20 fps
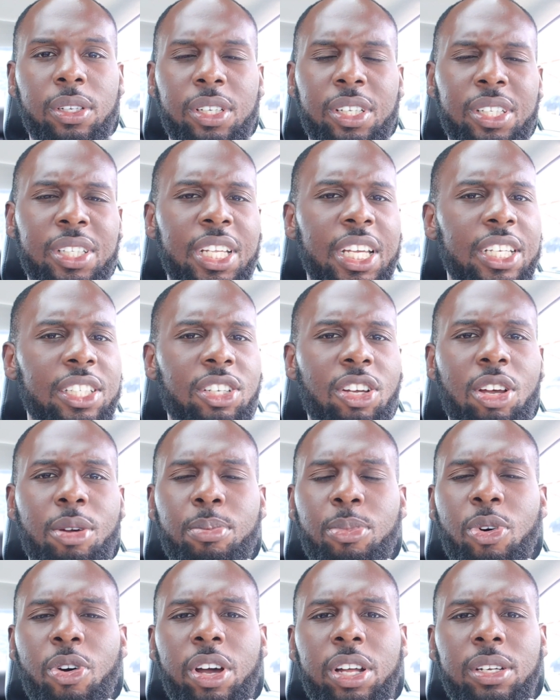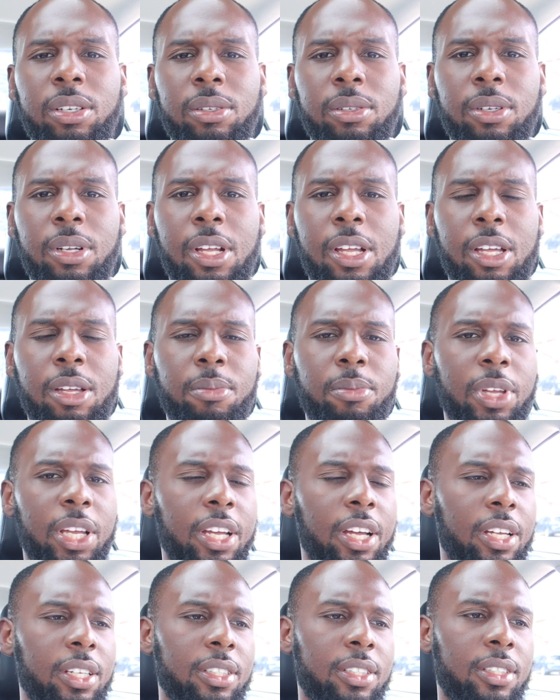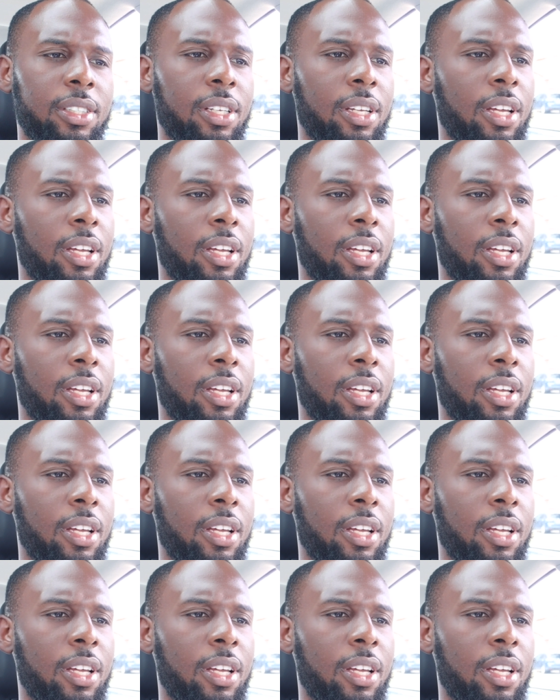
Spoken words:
These things are important because